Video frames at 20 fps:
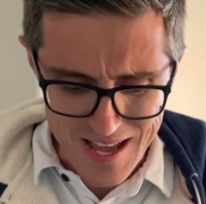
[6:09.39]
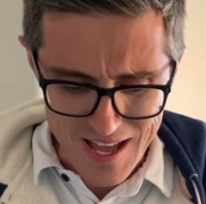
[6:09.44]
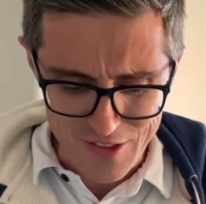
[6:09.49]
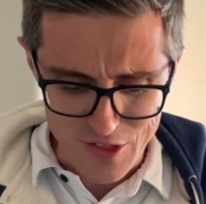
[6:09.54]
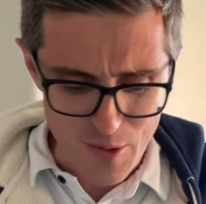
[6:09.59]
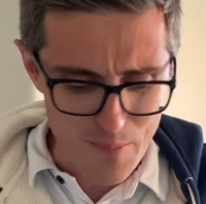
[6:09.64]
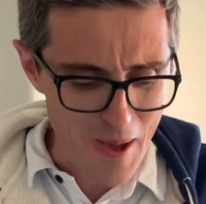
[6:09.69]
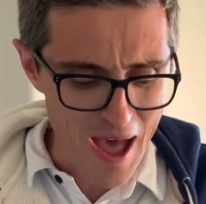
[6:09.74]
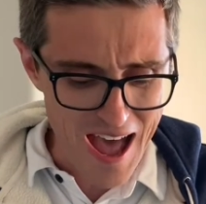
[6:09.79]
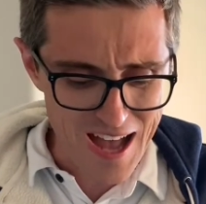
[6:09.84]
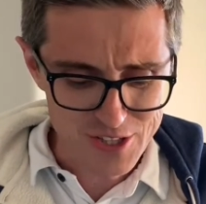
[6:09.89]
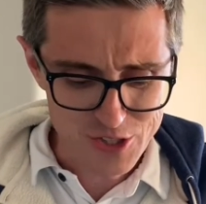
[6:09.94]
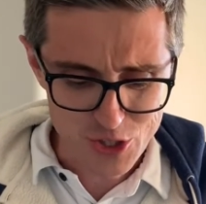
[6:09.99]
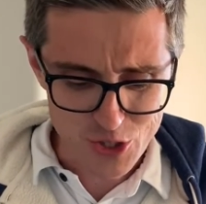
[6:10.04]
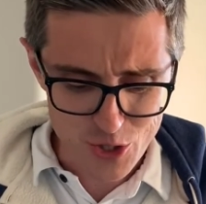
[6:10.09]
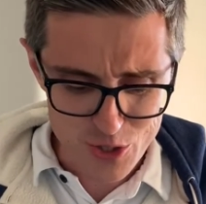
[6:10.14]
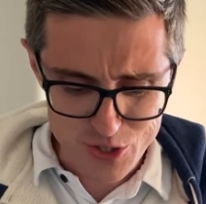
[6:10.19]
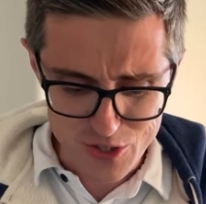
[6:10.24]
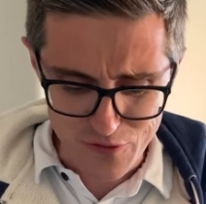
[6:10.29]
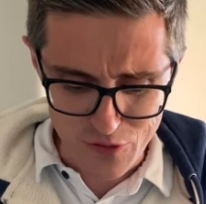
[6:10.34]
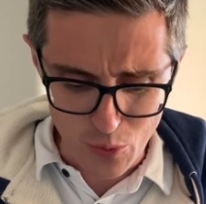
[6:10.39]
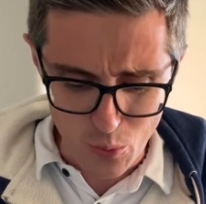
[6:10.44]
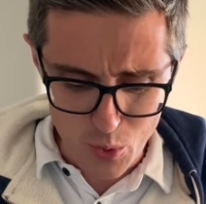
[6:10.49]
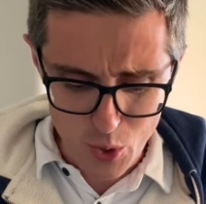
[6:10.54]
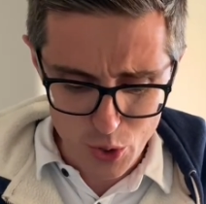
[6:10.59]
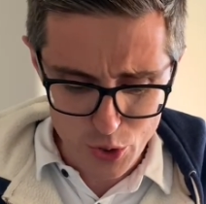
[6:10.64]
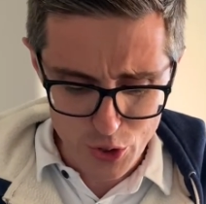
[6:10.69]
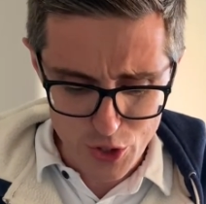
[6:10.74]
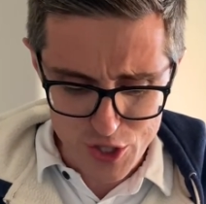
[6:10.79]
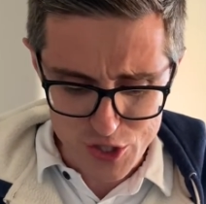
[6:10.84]
The pastures of the
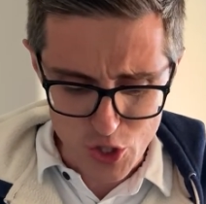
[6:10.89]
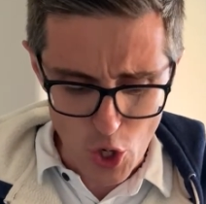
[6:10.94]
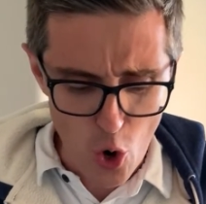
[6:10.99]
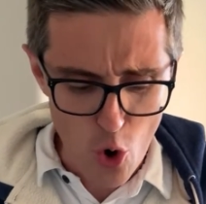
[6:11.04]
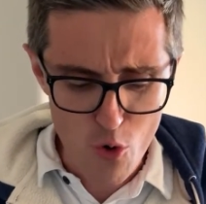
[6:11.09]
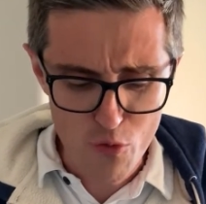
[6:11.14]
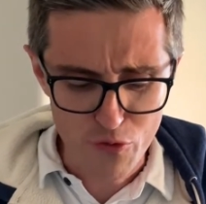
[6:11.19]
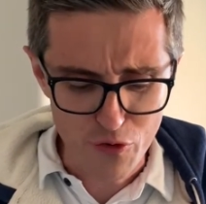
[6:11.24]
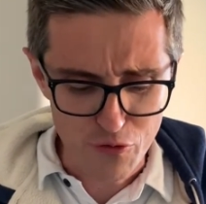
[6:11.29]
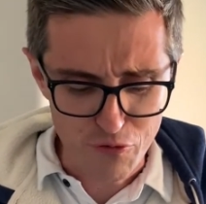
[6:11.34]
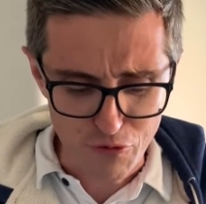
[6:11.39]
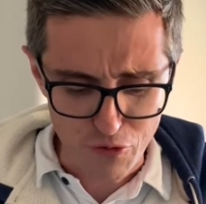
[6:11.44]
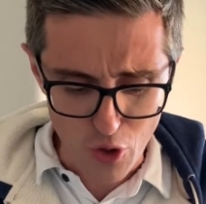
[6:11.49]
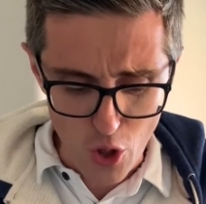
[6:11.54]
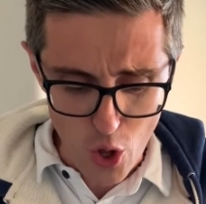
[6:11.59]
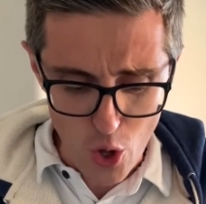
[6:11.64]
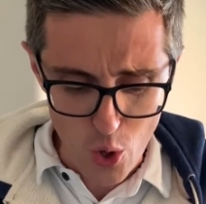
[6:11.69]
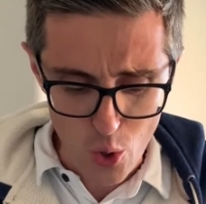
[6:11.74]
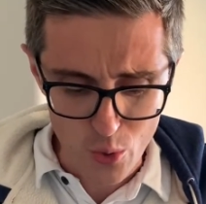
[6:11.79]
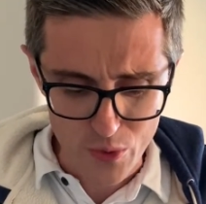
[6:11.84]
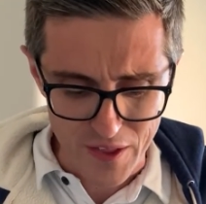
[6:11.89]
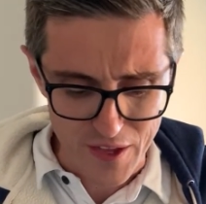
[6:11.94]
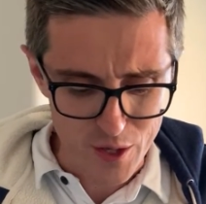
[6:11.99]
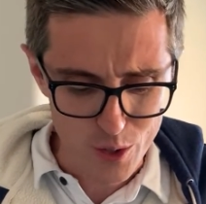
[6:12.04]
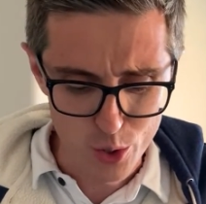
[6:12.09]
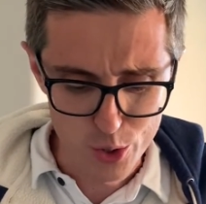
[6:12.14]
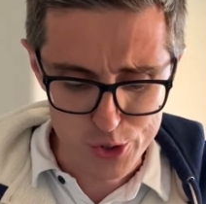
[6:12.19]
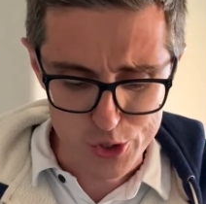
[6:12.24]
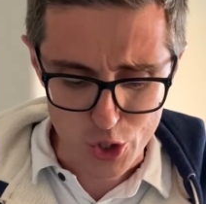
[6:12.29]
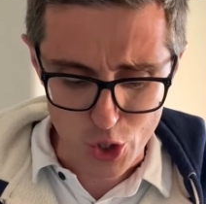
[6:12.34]
wilderness overflow. The
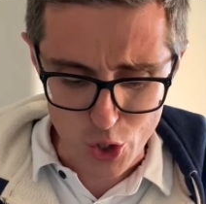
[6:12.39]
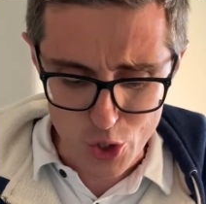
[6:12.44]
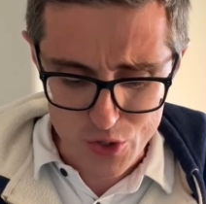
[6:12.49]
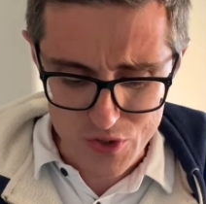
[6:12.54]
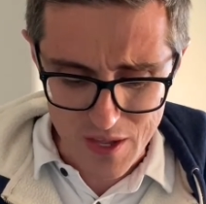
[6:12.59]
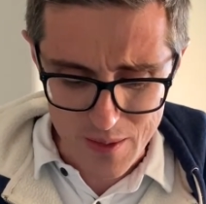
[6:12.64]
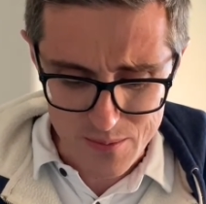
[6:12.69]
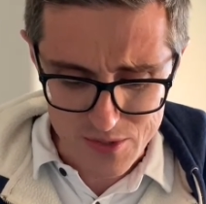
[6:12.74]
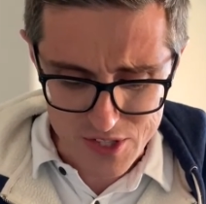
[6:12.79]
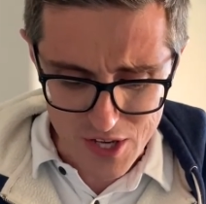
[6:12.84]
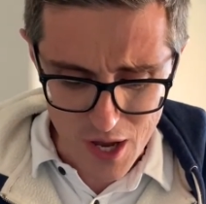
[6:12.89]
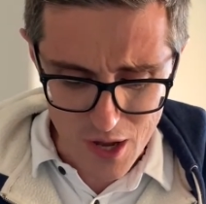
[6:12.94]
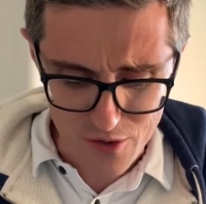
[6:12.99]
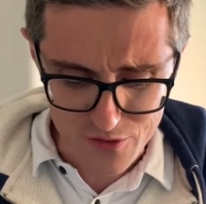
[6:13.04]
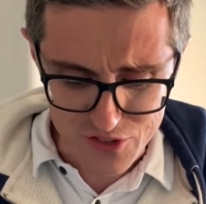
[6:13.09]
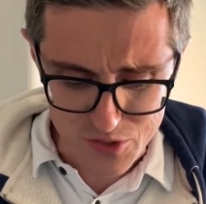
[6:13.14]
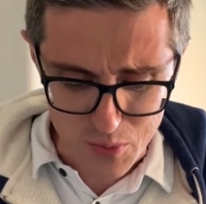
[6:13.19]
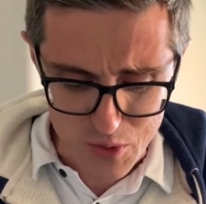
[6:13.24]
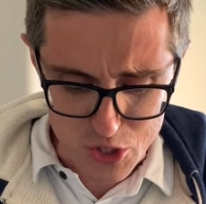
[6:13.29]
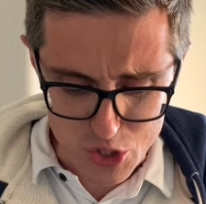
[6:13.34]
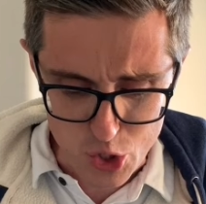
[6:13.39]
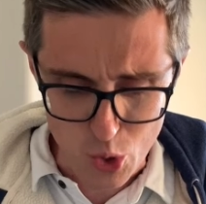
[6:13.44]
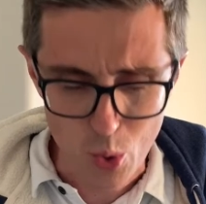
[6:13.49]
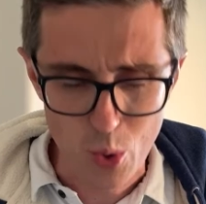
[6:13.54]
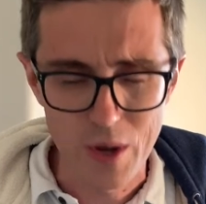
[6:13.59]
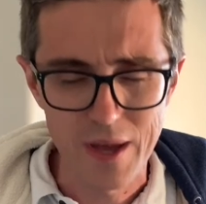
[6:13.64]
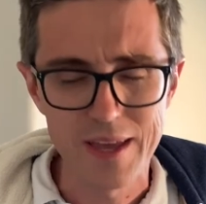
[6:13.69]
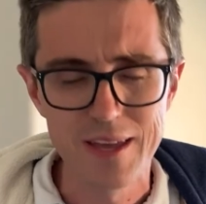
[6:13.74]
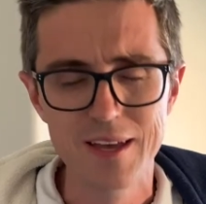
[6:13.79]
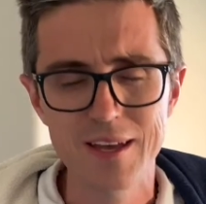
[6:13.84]
hills gird themselves with
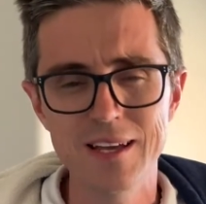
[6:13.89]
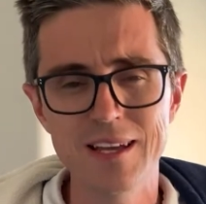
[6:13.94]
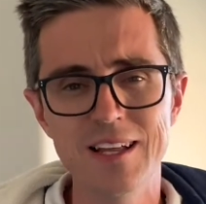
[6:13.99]
joy.